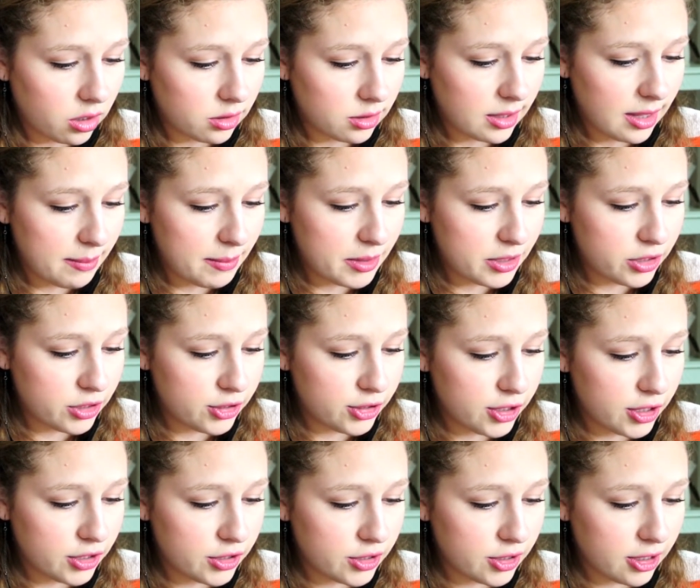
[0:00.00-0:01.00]
Lemon,
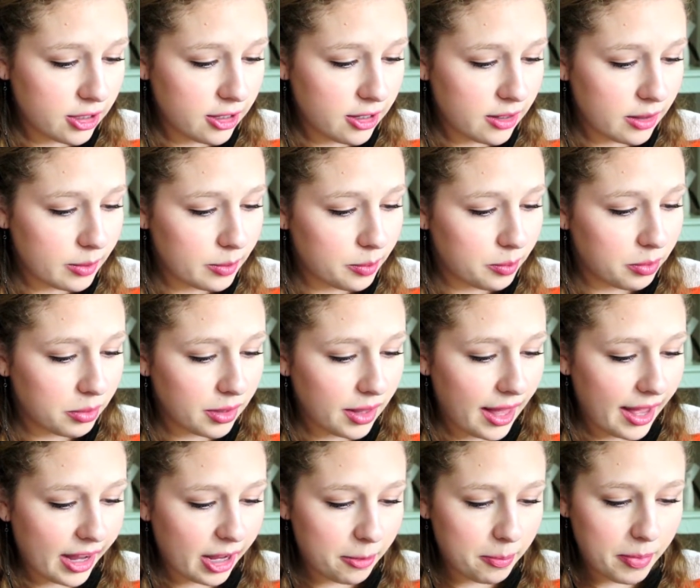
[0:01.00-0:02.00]
ginger,
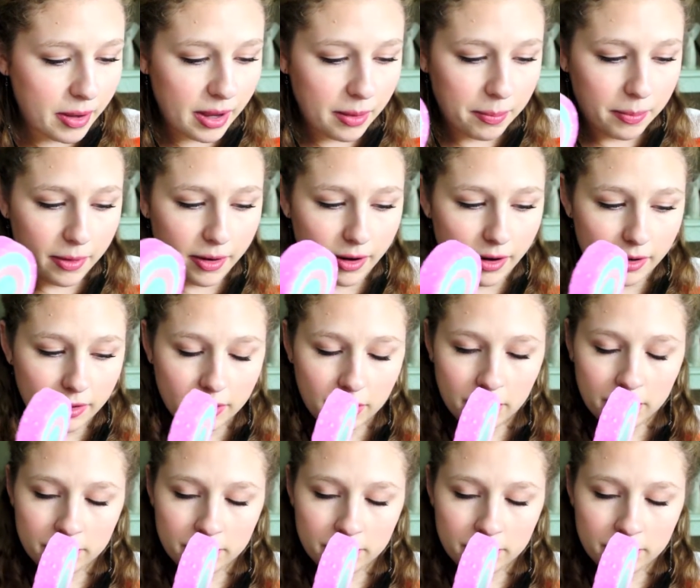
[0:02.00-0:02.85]
black pepper.